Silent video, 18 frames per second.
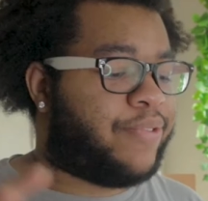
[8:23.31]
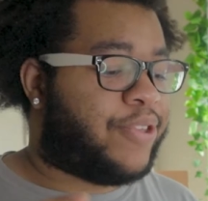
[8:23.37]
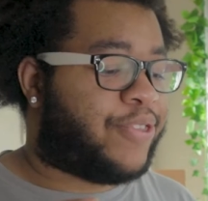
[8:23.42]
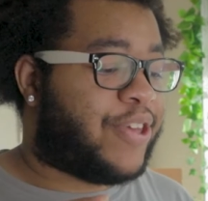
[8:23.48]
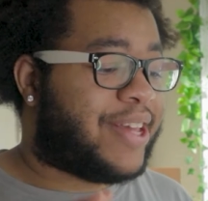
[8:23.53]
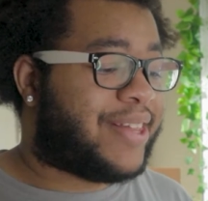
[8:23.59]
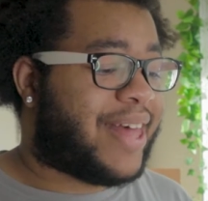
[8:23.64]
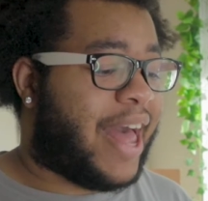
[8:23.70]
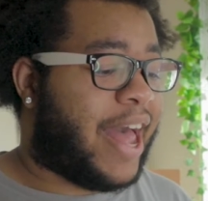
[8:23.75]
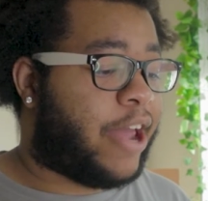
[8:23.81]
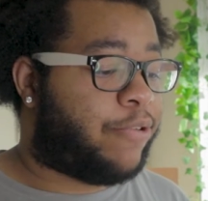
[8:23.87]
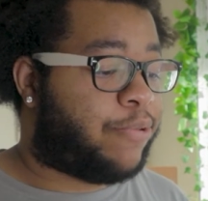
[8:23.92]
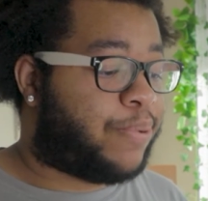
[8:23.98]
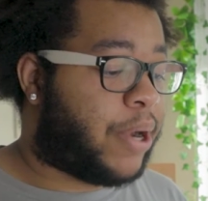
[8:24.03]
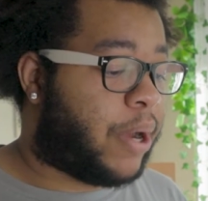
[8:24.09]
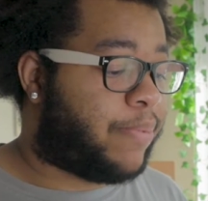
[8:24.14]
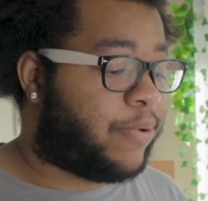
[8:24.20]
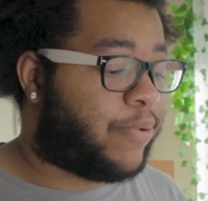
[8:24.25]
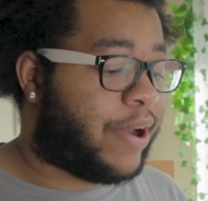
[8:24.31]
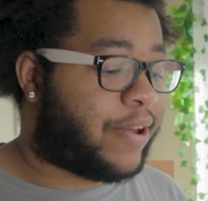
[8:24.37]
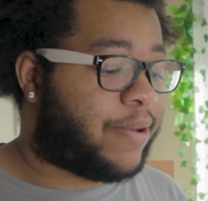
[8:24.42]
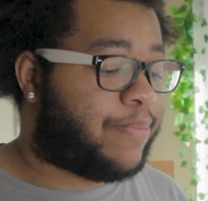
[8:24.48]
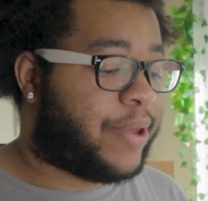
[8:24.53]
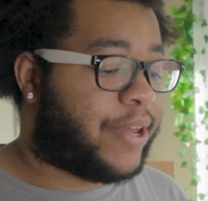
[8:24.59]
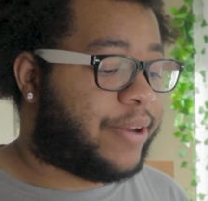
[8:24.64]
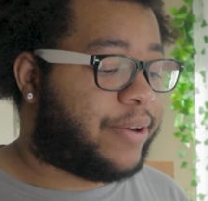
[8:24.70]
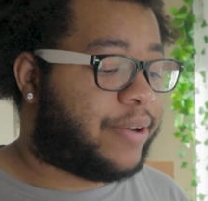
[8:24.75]
The thing that I would probably
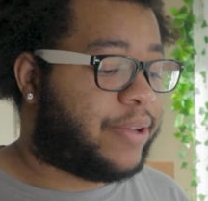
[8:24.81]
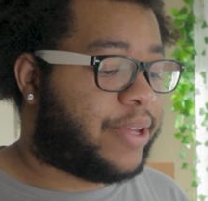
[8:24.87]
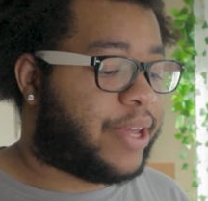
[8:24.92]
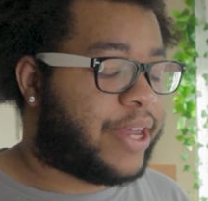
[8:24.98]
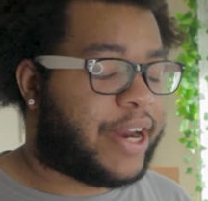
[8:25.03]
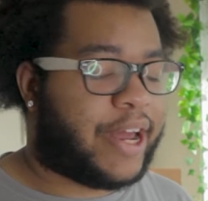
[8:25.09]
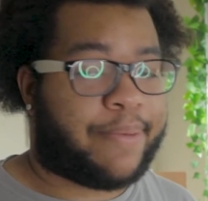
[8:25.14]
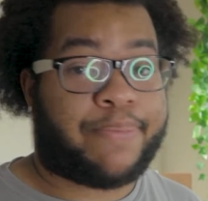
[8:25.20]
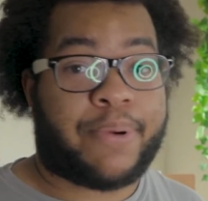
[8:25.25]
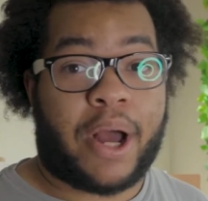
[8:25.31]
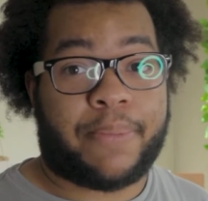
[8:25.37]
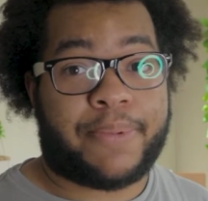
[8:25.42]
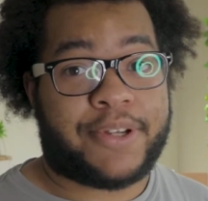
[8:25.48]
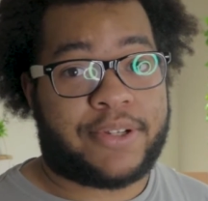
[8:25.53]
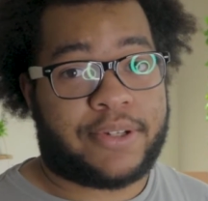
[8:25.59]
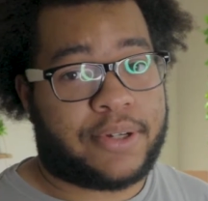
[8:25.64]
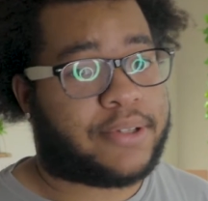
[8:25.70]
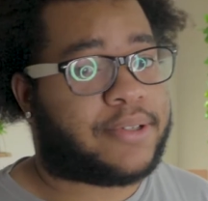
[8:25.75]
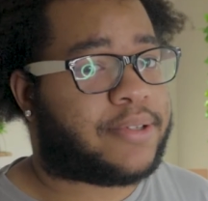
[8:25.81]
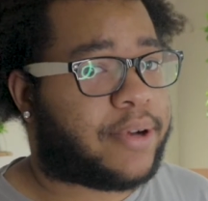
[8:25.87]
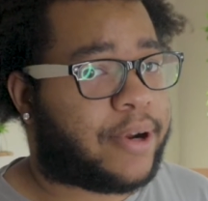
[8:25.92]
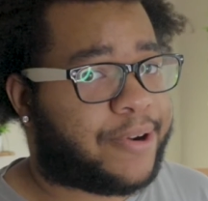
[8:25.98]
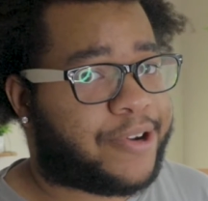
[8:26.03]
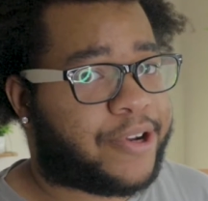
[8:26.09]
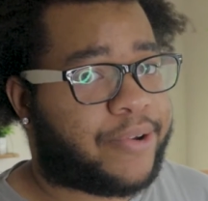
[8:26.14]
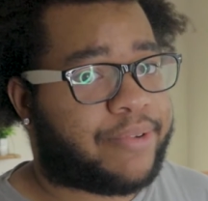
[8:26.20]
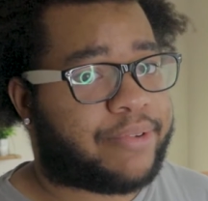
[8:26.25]
recommend, and I probably should
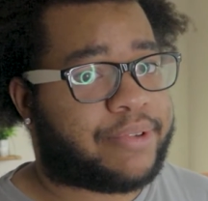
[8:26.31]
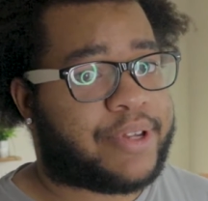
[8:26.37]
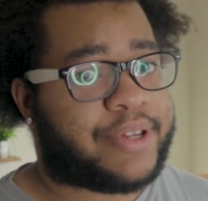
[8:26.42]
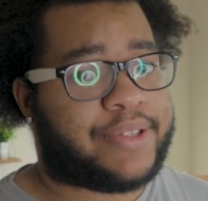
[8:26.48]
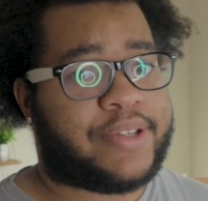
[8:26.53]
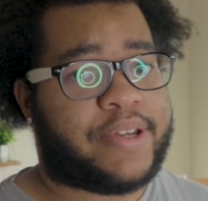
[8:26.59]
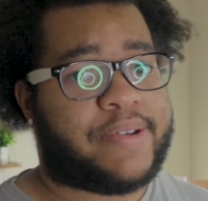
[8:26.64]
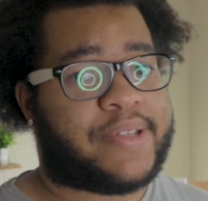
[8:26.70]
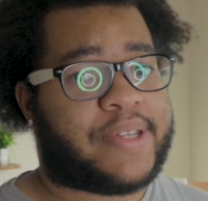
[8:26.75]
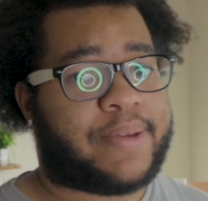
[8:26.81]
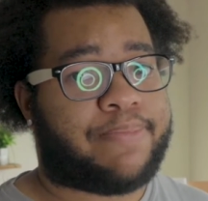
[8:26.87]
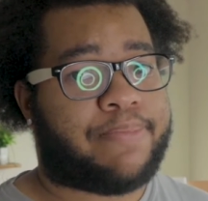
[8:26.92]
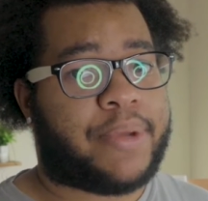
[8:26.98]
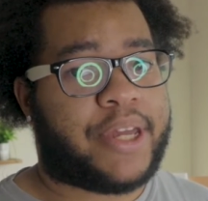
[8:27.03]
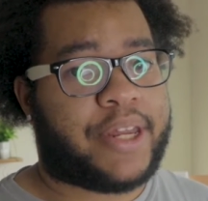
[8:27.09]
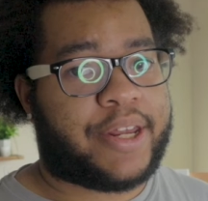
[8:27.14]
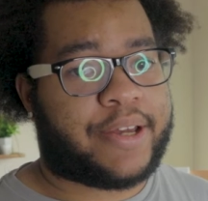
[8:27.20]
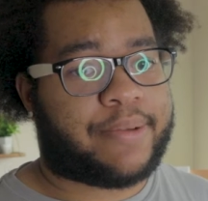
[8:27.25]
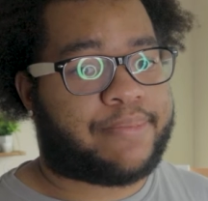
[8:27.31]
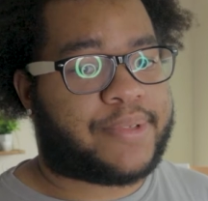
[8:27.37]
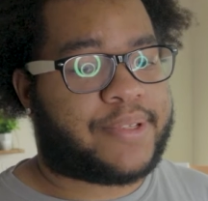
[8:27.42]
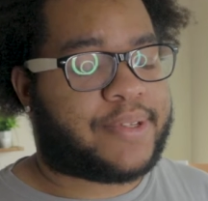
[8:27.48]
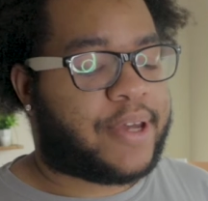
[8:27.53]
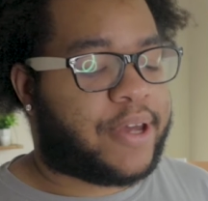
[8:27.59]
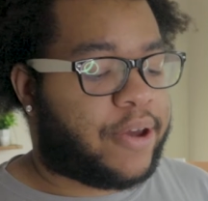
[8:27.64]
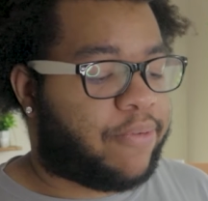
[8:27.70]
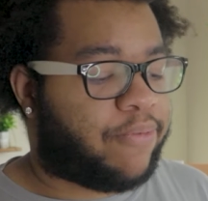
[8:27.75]
start doing, is using
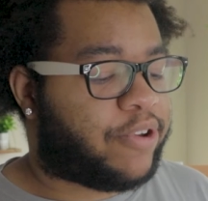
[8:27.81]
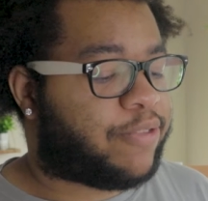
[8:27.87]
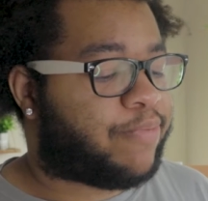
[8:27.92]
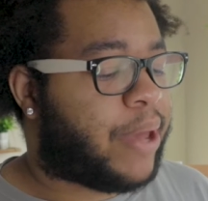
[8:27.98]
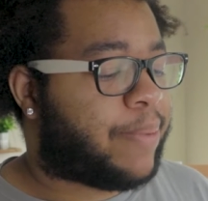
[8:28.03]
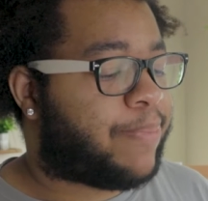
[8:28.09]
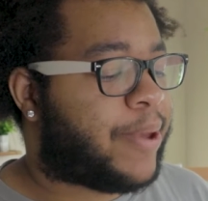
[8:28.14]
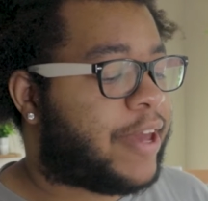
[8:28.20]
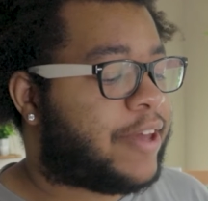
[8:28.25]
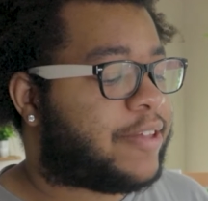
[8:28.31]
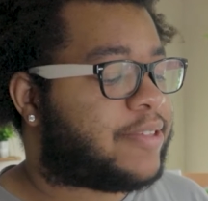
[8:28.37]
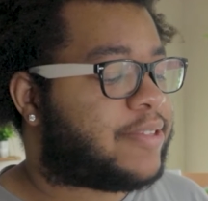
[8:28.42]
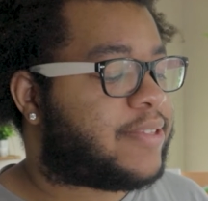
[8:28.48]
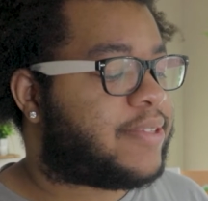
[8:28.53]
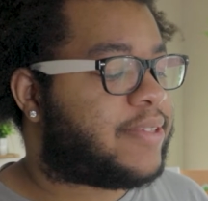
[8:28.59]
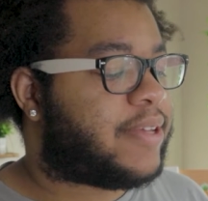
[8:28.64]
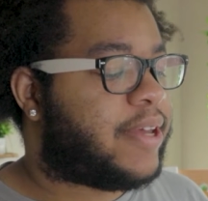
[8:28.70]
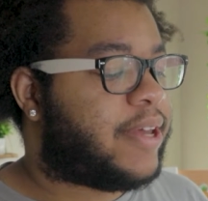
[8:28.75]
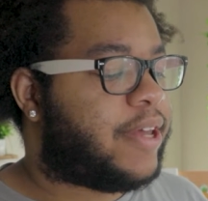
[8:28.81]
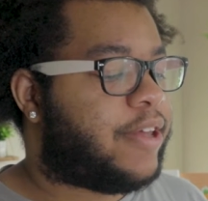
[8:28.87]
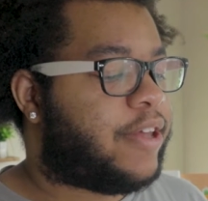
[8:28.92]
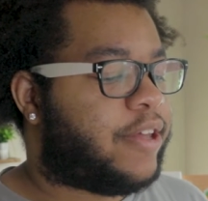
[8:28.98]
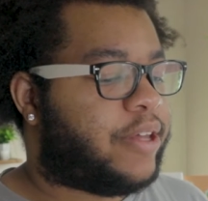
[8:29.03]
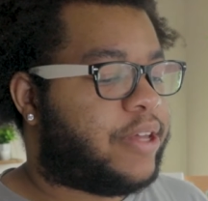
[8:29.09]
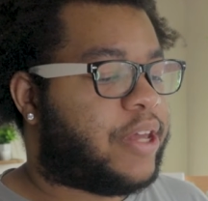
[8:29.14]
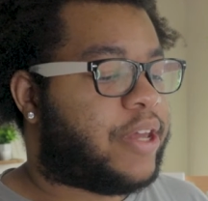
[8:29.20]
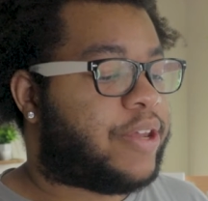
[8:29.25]
mediums with my paints
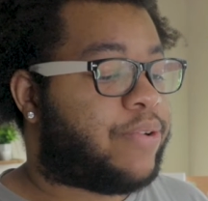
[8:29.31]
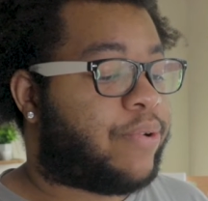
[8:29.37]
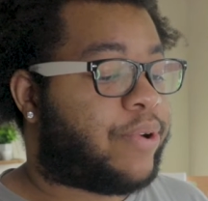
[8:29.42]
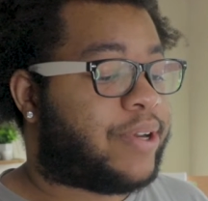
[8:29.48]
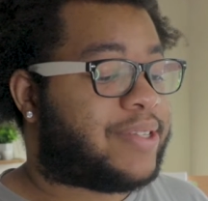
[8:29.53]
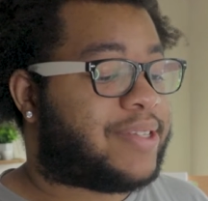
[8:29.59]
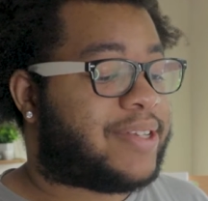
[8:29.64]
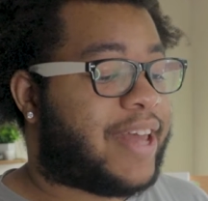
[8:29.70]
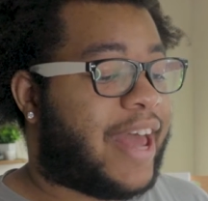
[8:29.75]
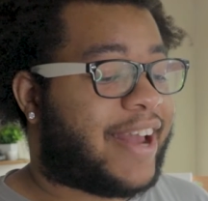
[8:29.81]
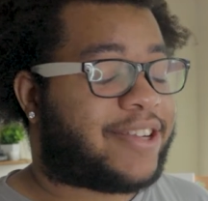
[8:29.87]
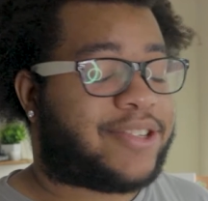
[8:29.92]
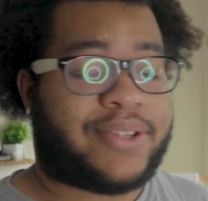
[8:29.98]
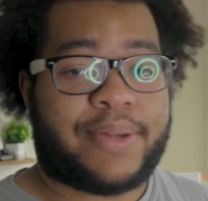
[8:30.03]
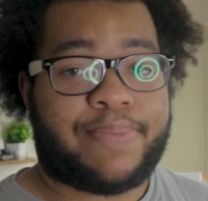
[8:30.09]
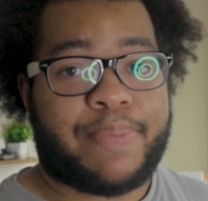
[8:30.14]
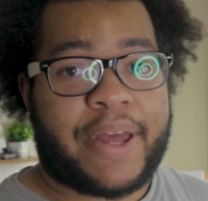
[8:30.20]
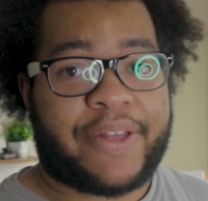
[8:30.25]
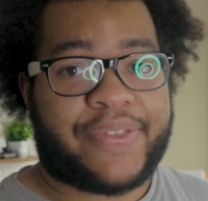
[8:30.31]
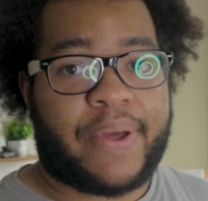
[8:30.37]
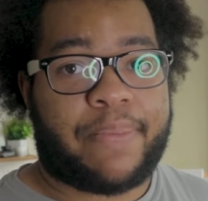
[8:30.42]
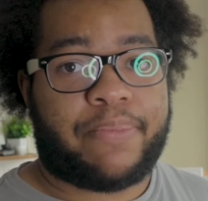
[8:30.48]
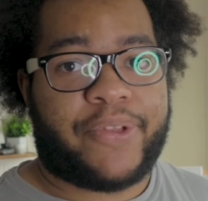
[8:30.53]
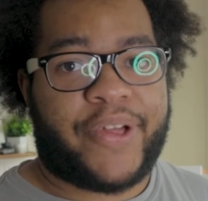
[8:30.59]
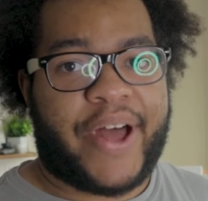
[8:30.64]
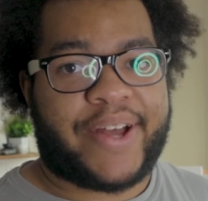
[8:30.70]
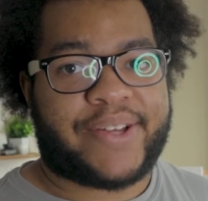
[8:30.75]
in order to actually make
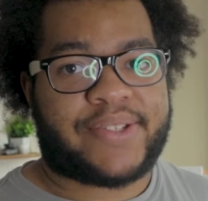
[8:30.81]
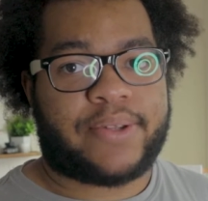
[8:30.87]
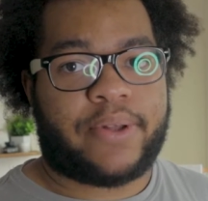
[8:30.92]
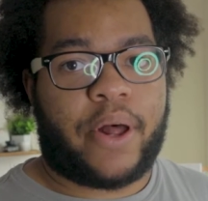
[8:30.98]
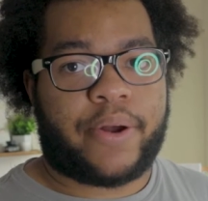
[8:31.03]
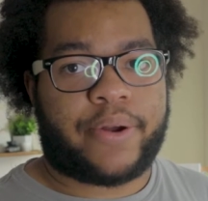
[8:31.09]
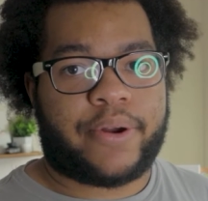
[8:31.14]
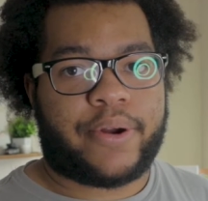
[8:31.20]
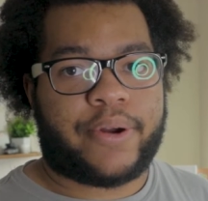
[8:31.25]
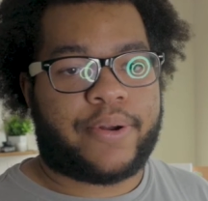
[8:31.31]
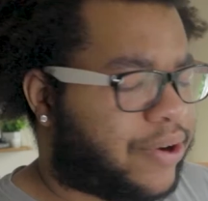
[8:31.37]
them last longer.